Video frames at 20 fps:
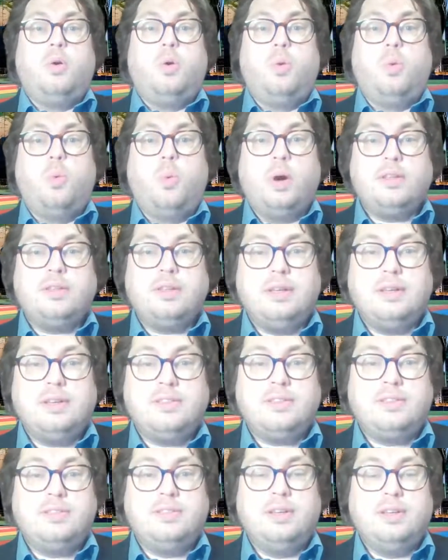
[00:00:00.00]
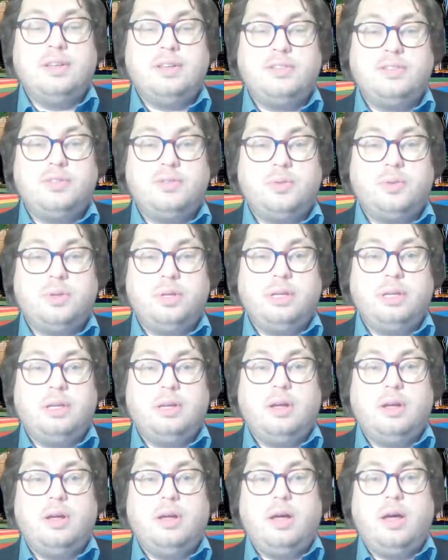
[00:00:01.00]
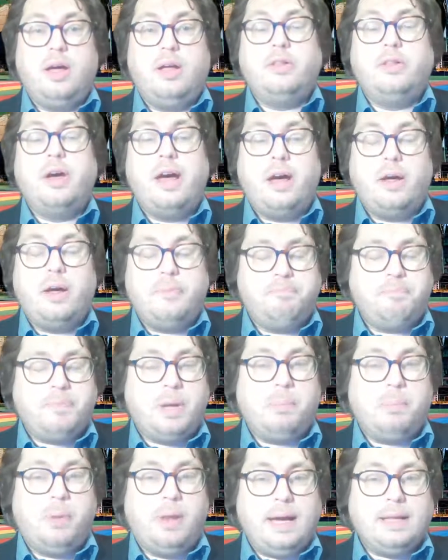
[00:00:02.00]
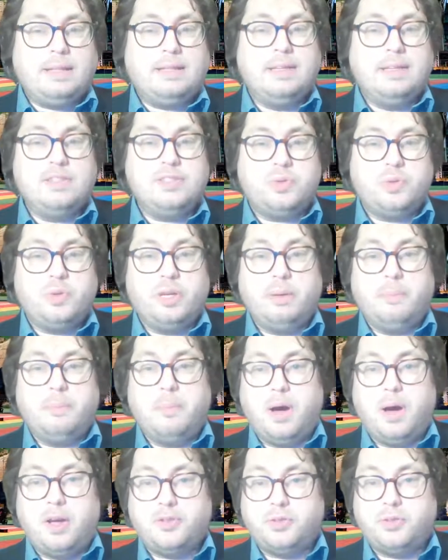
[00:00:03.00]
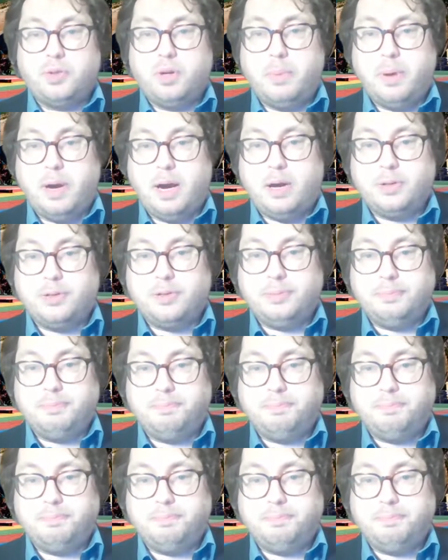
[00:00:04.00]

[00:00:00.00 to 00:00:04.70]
What is the history, the Applied History Master about?